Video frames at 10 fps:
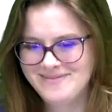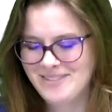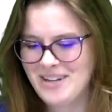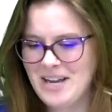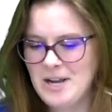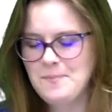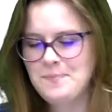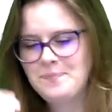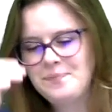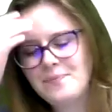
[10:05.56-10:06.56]
Okay?
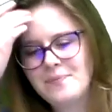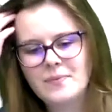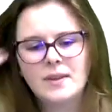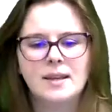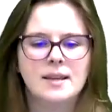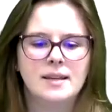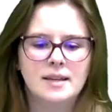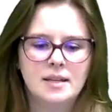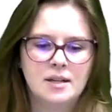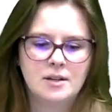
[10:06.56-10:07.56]

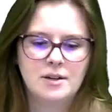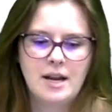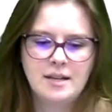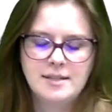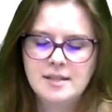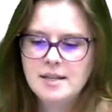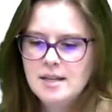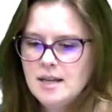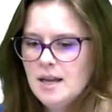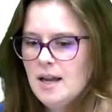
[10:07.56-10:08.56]
All right.
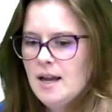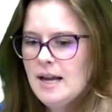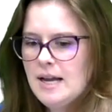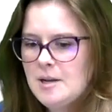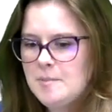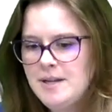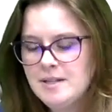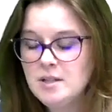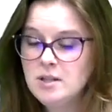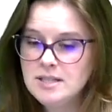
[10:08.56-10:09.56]

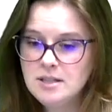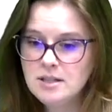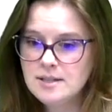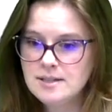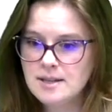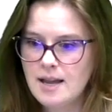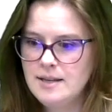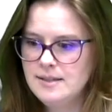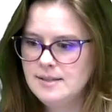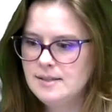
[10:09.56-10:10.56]
So this looks
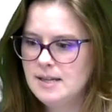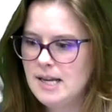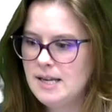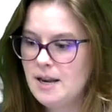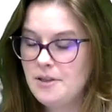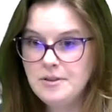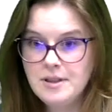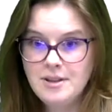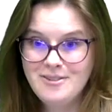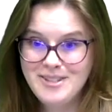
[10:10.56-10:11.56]
nice. Another
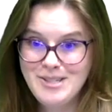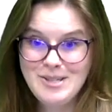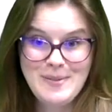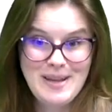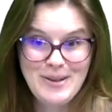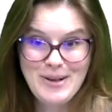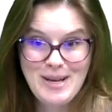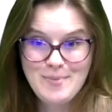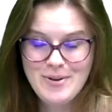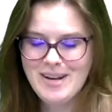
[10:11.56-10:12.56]
thing you can do to make it look kind
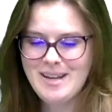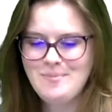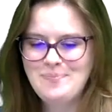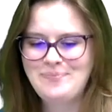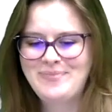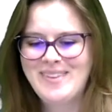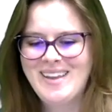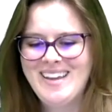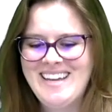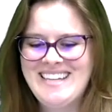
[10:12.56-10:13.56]
of pretty,
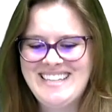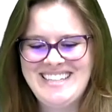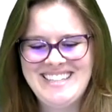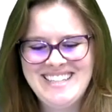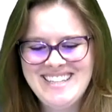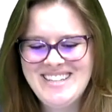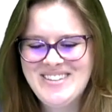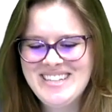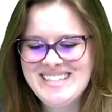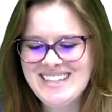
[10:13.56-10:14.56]
you
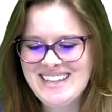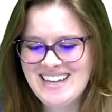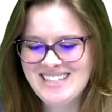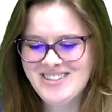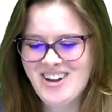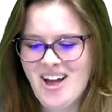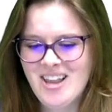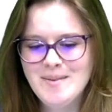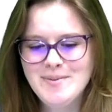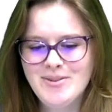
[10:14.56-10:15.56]
can select your
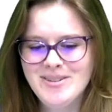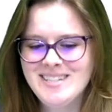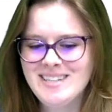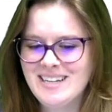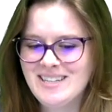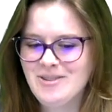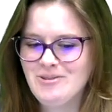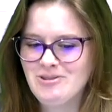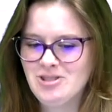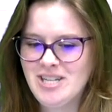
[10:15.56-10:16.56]
columns or select the
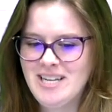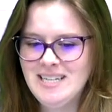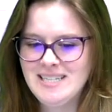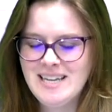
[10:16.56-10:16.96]
whole sheet